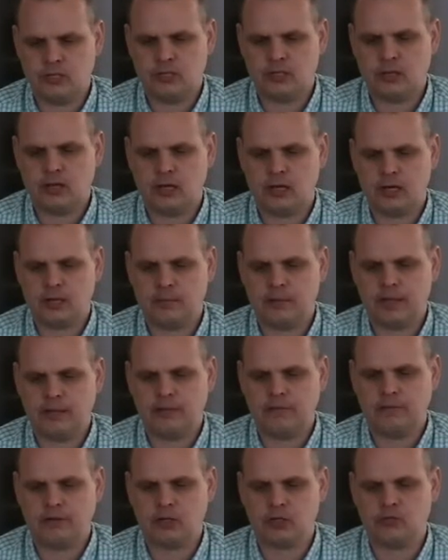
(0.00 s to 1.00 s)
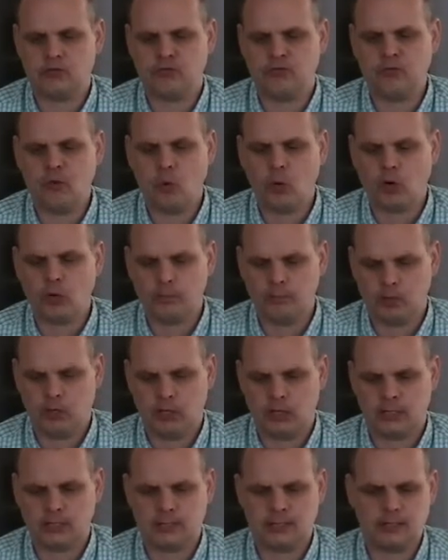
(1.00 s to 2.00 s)
talk about the first 4
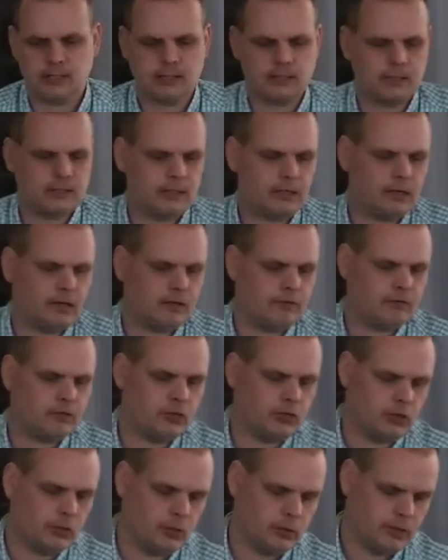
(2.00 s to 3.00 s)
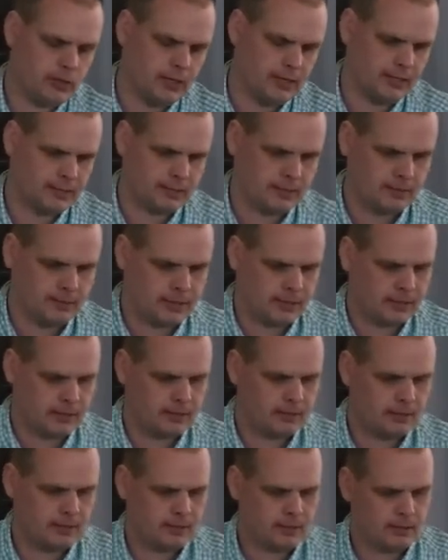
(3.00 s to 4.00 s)
books of the New Testament?
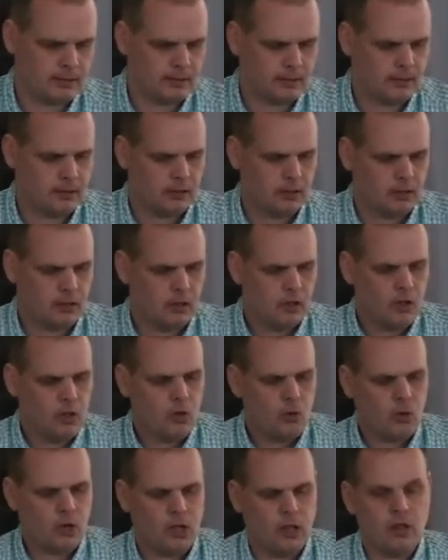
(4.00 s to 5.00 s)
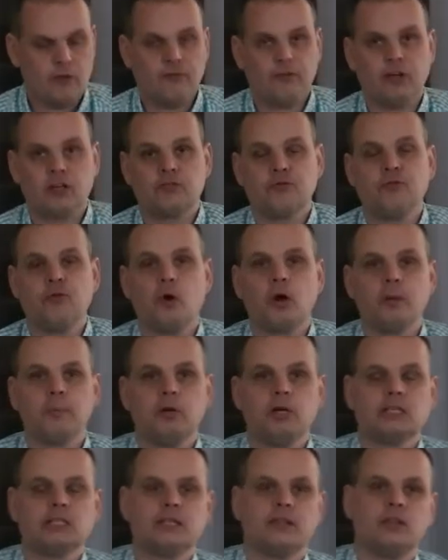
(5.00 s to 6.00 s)
Well, the first 4
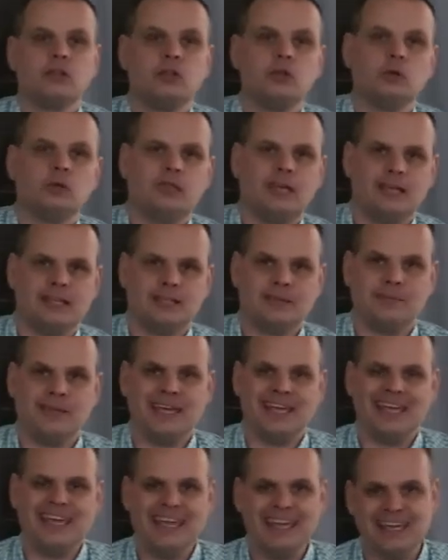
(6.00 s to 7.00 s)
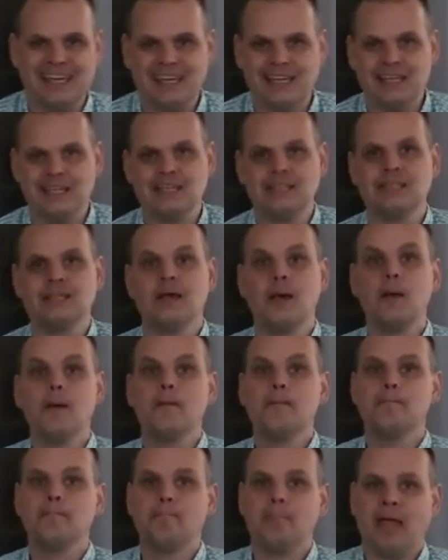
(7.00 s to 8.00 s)
books of the New Testament is
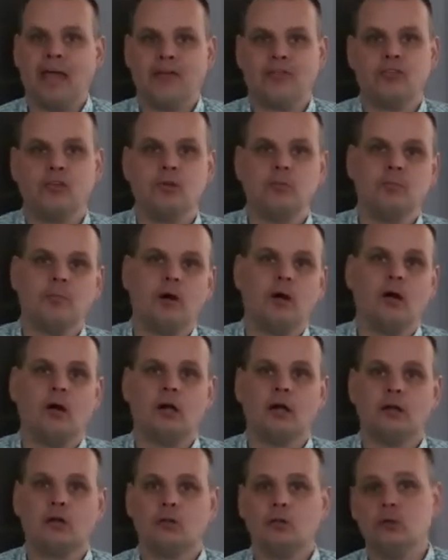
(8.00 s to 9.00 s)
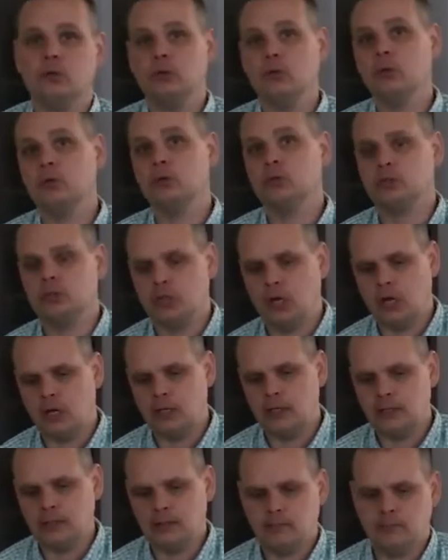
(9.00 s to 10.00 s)
Matthew, Mark, Luke, John.